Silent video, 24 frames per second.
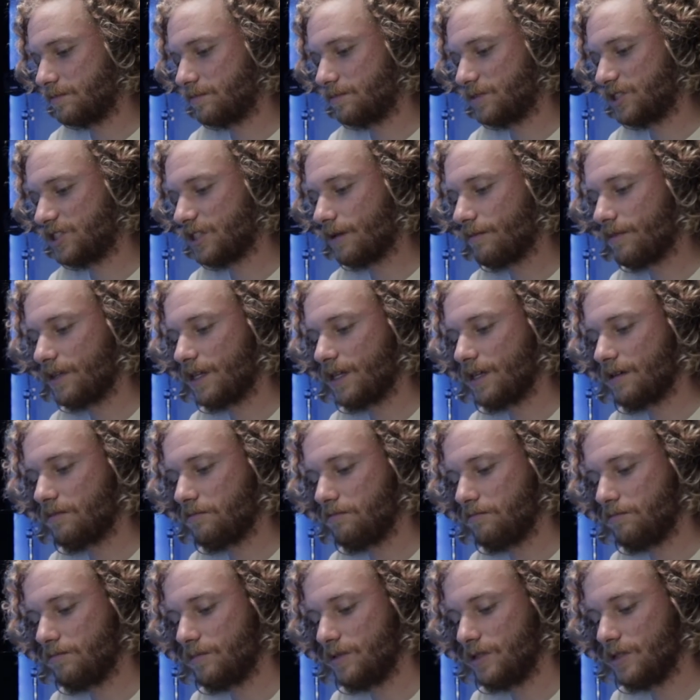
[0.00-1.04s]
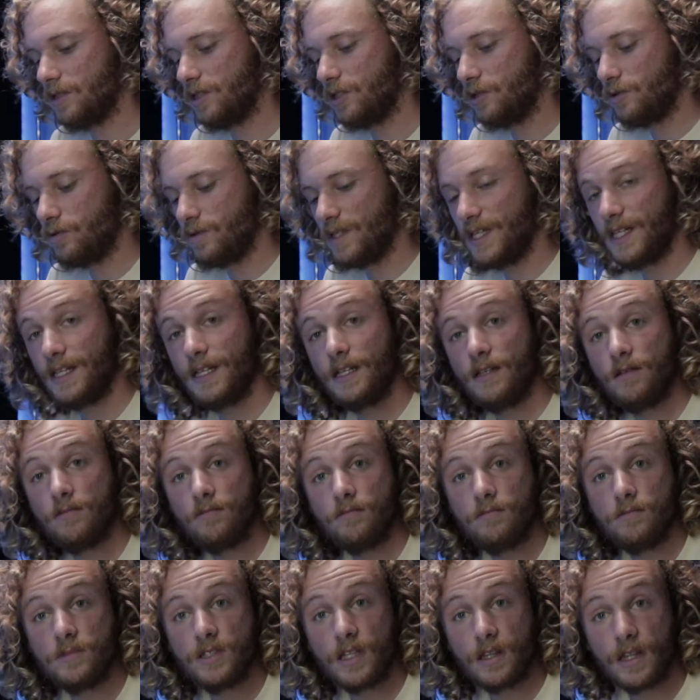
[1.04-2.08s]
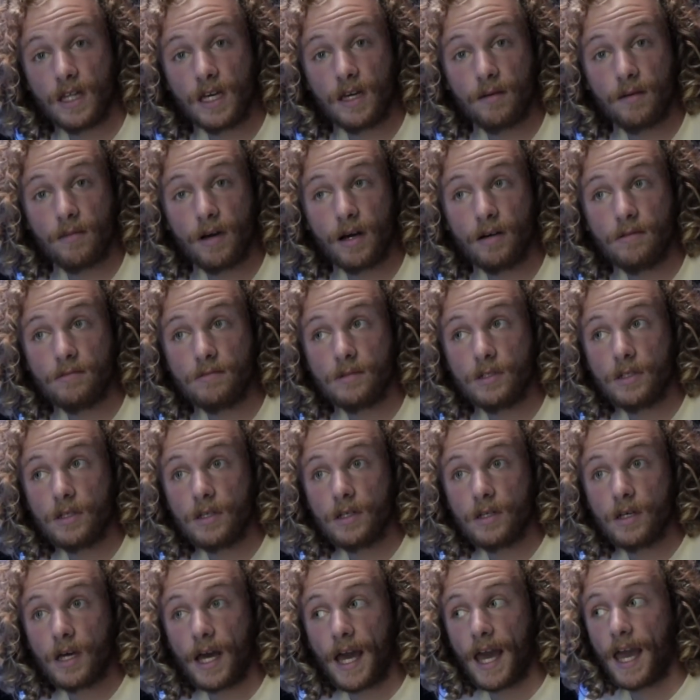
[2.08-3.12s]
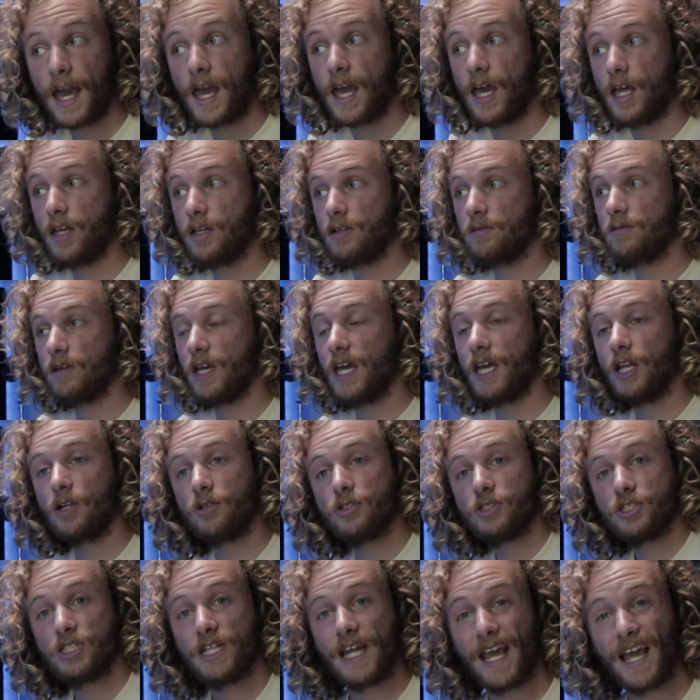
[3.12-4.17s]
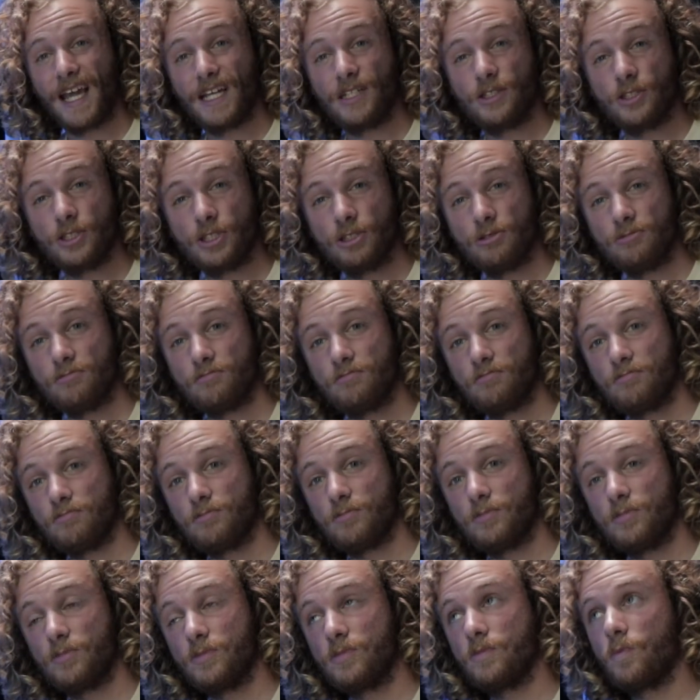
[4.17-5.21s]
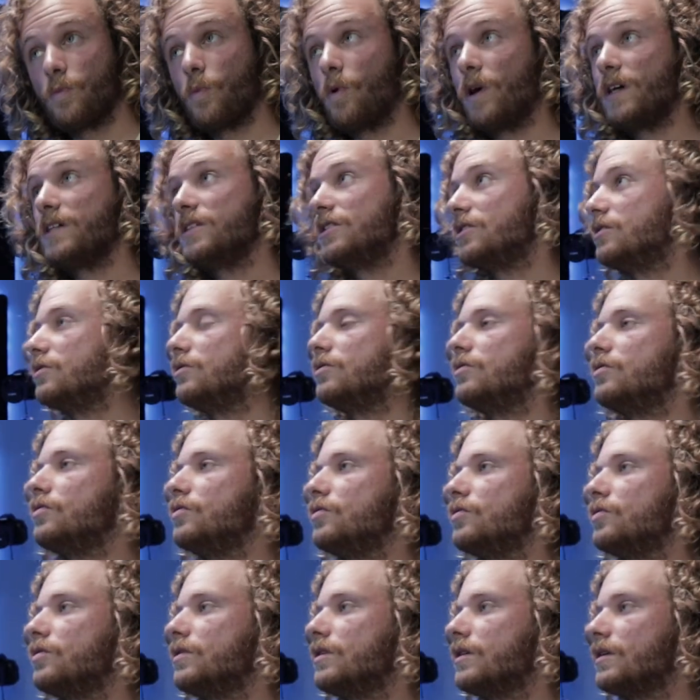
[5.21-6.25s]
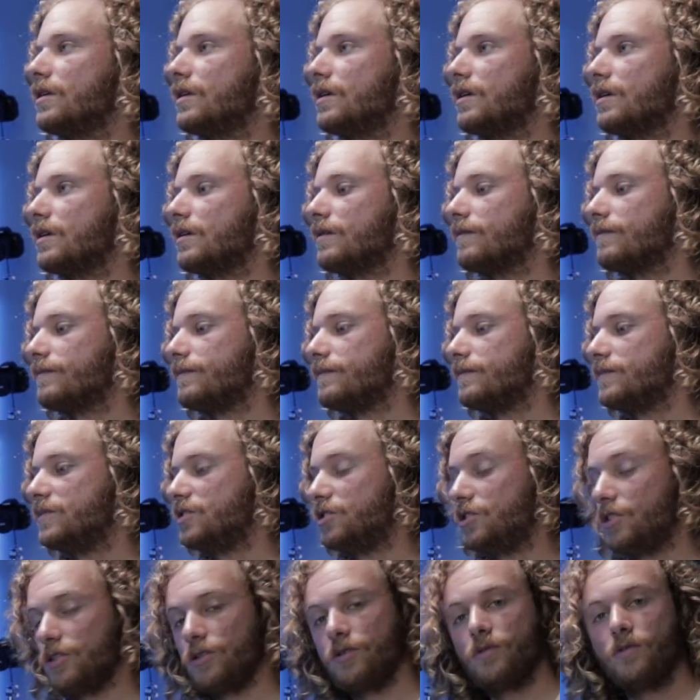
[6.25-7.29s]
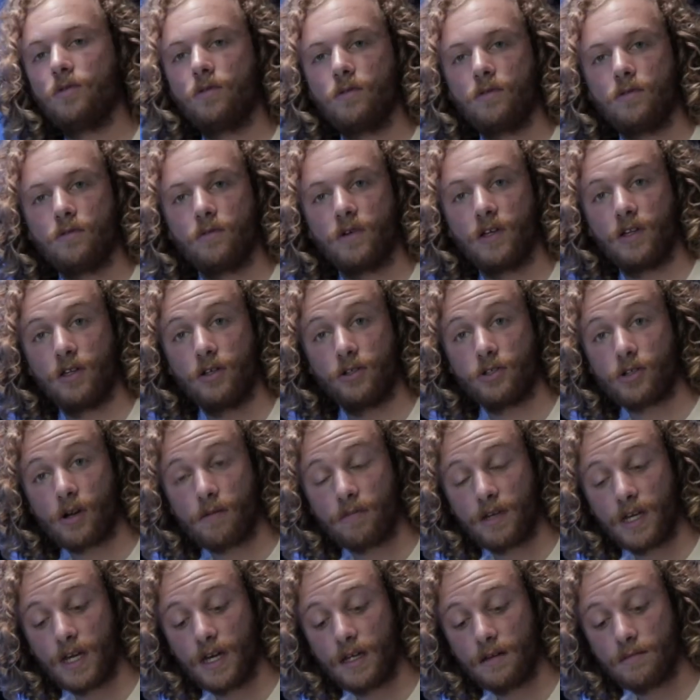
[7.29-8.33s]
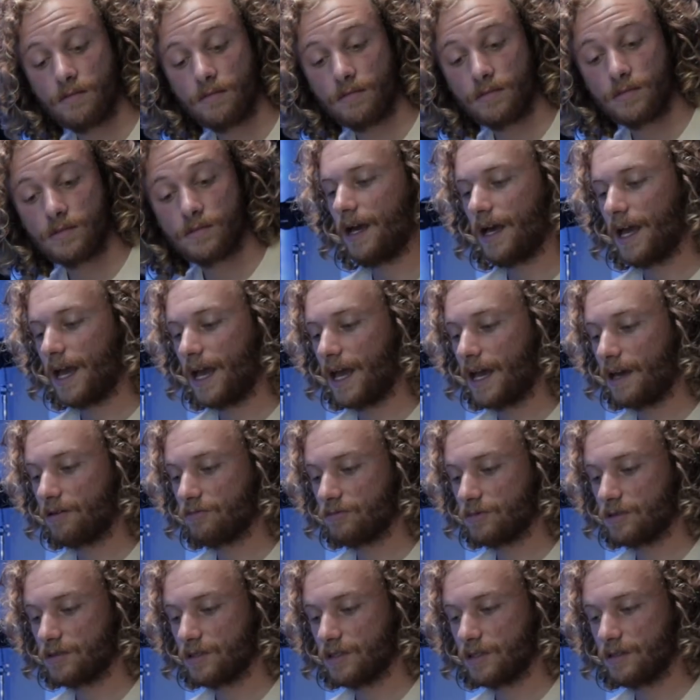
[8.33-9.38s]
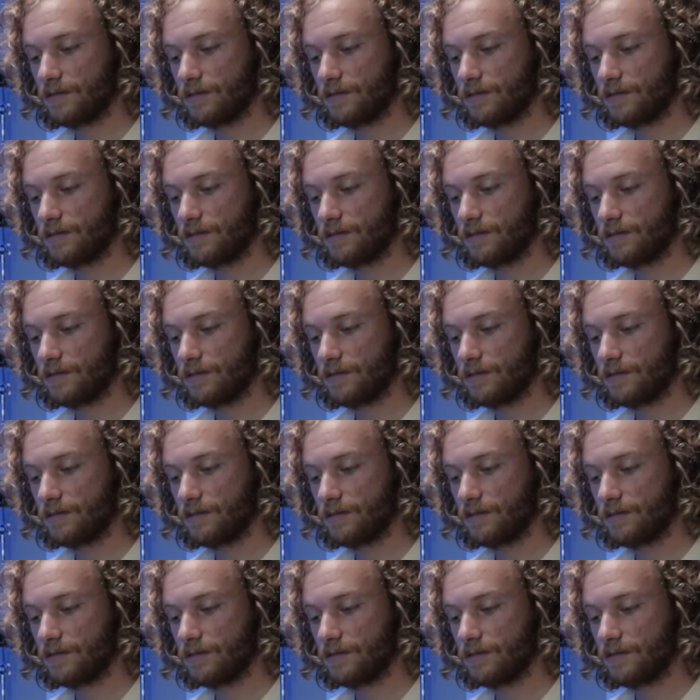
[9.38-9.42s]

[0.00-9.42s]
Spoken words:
something you needed to think about, and it'll change what you do with your drum kit and